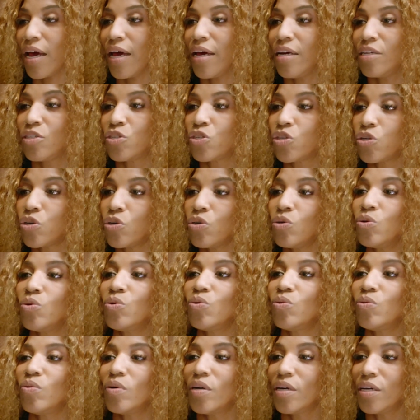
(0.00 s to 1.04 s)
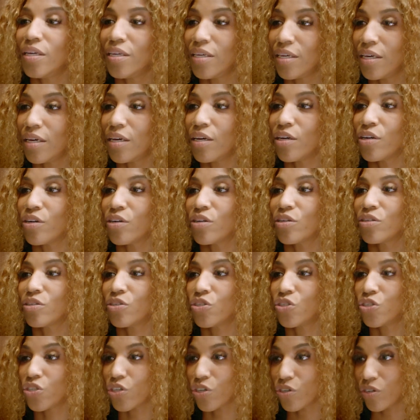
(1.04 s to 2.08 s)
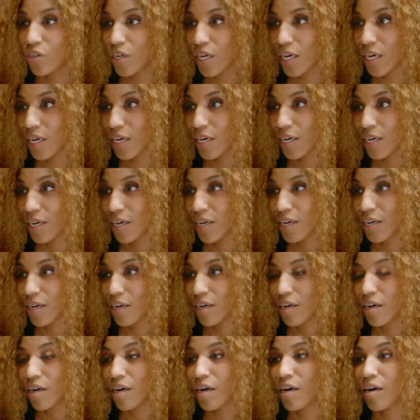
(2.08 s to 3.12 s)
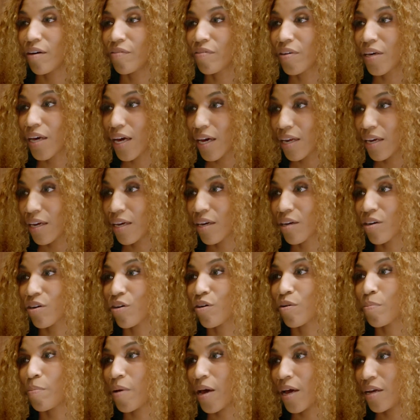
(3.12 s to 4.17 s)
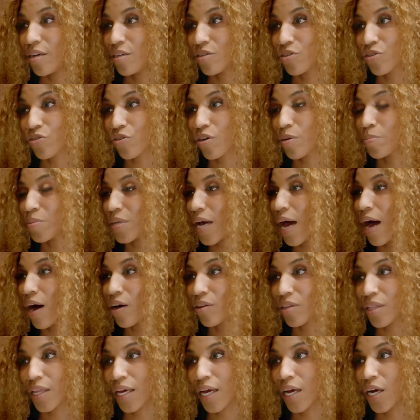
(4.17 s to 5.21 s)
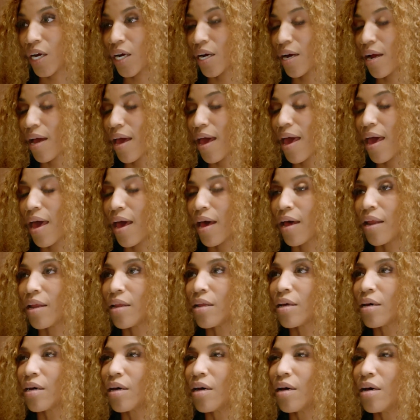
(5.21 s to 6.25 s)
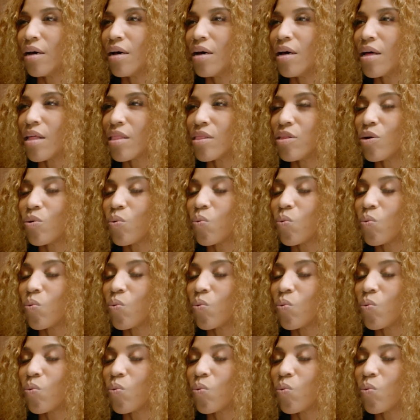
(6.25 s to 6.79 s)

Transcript: a 2-year journey of getting her manuscript out there. And the